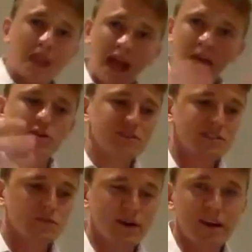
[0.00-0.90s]
I put
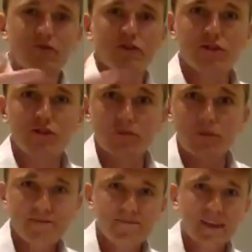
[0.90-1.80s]
this one in front of
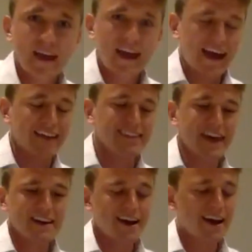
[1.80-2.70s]
me, and
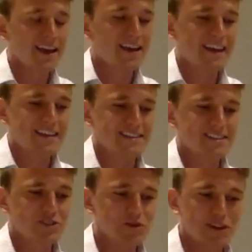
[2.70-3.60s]
then I let the
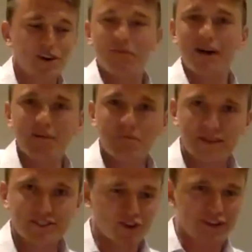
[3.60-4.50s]
student come up
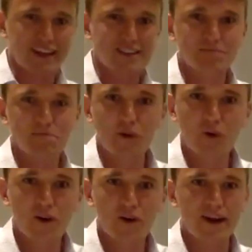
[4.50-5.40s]
and start
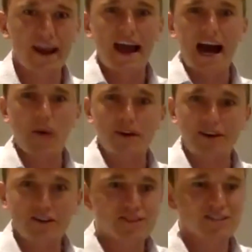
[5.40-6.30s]
exploring how it
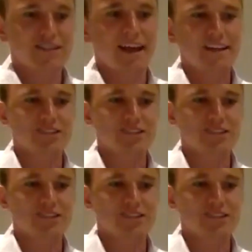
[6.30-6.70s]
looks like.